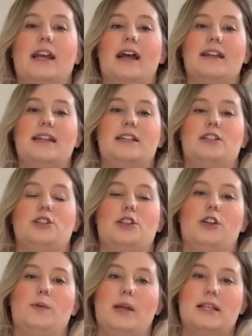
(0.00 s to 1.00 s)
I need to do
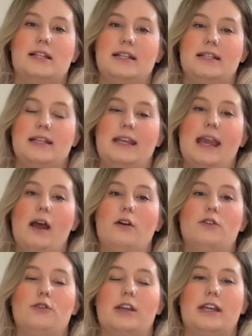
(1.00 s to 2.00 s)
is I need to get
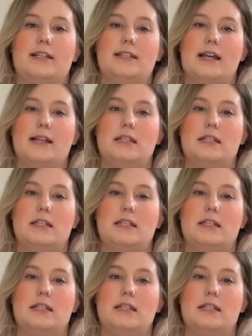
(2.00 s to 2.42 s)
on Cricut Design